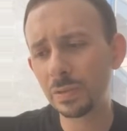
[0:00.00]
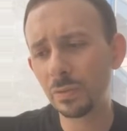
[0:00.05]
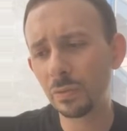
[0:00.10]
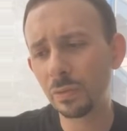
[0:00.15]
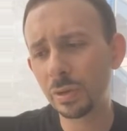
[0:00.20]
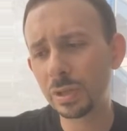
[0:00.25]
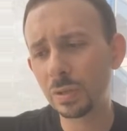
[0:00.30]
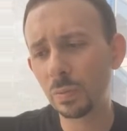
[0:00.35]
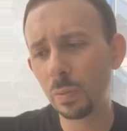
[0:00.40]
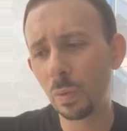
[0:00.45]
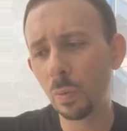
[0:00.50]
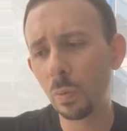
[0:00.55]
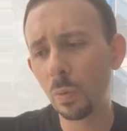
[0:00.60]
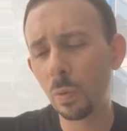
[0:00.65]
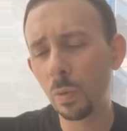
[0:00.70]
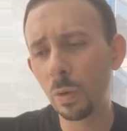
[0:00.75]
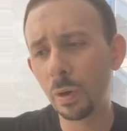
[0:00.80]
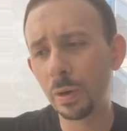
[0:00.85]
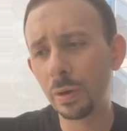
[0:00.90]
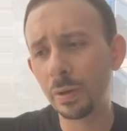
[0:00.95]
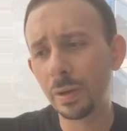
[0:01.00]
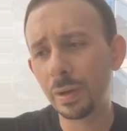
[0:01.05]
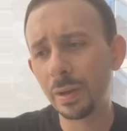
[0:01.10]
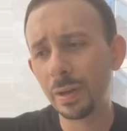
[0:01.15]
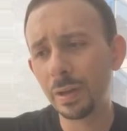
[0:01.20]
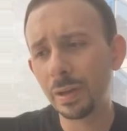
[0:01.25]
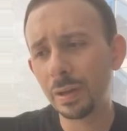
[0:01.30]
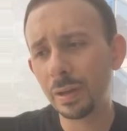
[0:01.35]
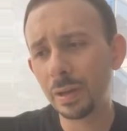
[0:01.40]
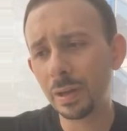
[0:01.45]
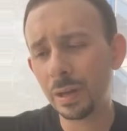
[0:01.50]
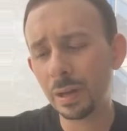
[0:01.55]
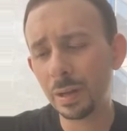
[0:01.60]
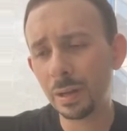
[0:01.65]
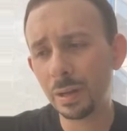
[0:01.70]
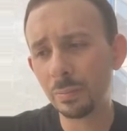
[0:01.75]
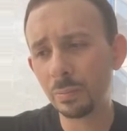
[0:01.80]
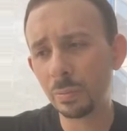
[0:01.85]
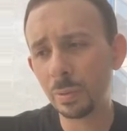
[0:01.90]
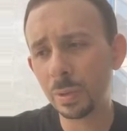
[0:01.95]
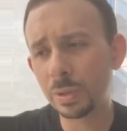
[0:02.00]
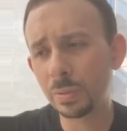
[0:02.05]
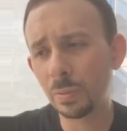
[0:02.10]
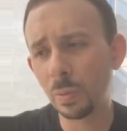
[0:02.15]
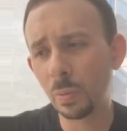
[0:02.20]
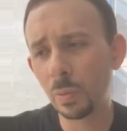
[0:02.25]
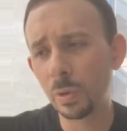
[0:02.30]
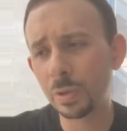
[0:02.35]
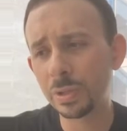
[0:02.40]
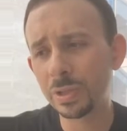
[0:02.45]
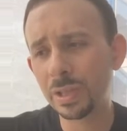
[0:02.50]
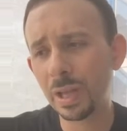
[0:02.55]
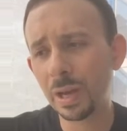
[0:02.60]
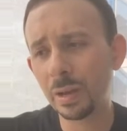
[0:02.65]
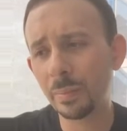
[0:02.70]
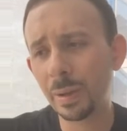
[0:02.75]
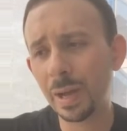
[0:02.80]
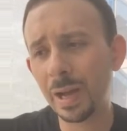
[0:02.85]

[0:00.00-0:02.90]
risk reward setup.